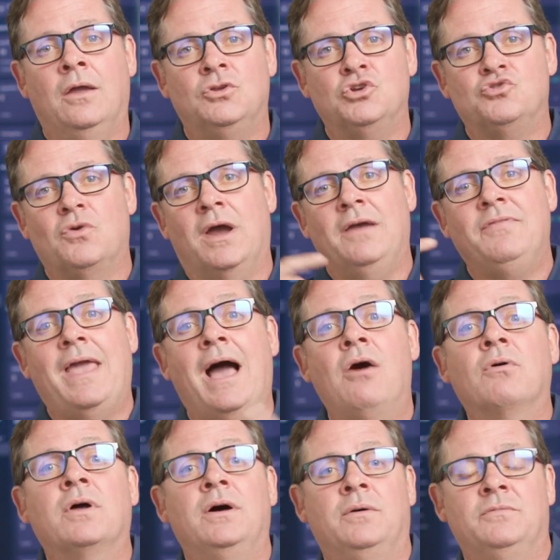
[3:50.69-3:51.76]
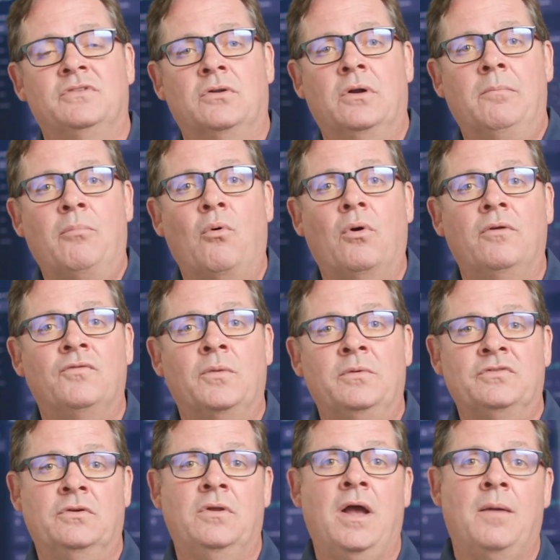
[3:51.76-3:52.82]
to drive the outcomes that are important from a
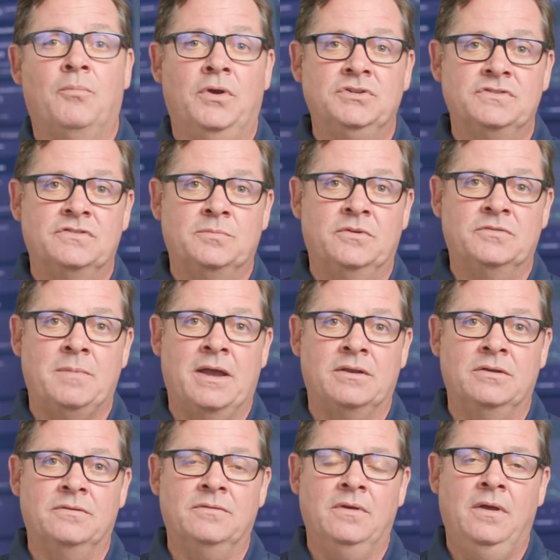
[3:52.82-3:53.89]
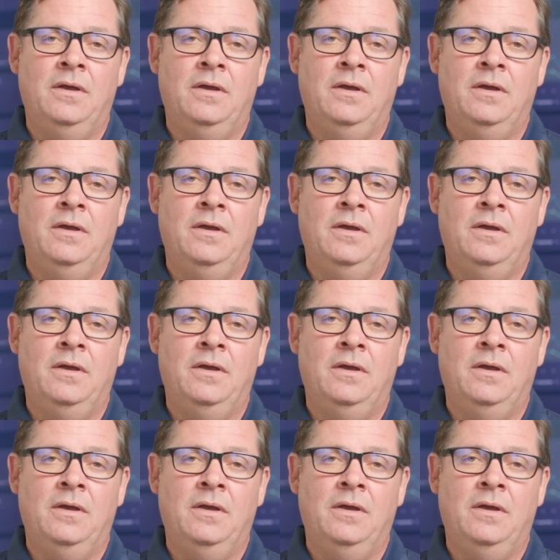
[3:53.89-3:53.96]
security operations perspective.